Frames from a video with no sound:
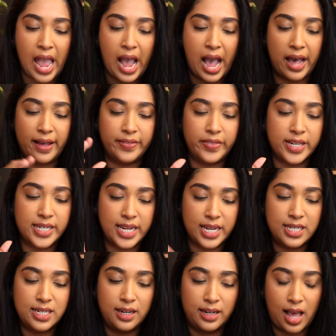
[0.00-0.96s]
And the
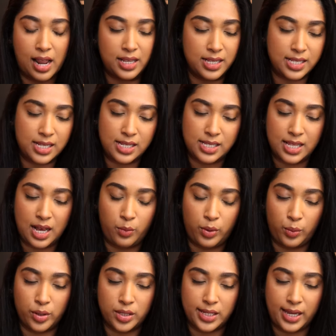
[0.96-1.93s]
data analysis that
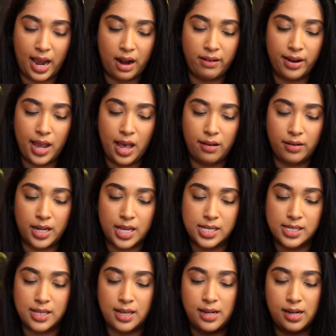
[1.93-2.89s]
we want to carry out
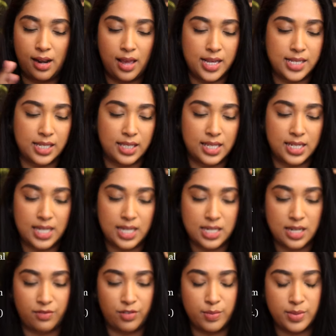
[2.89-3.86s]
is analyzing the
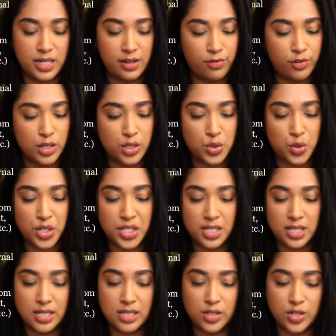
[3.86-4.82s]
data from different
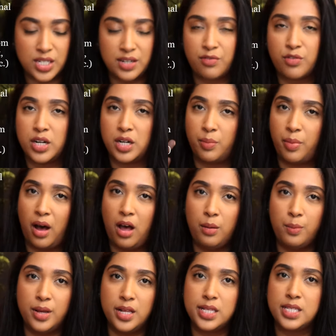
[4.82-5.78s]
sources, so different
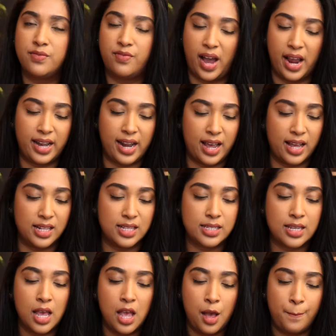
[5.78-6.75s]
departments,
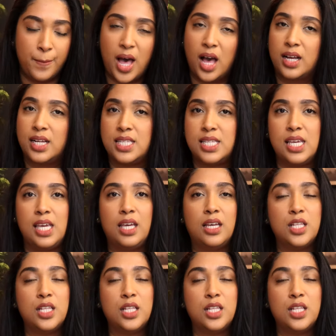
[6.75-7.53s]
finance, marketing,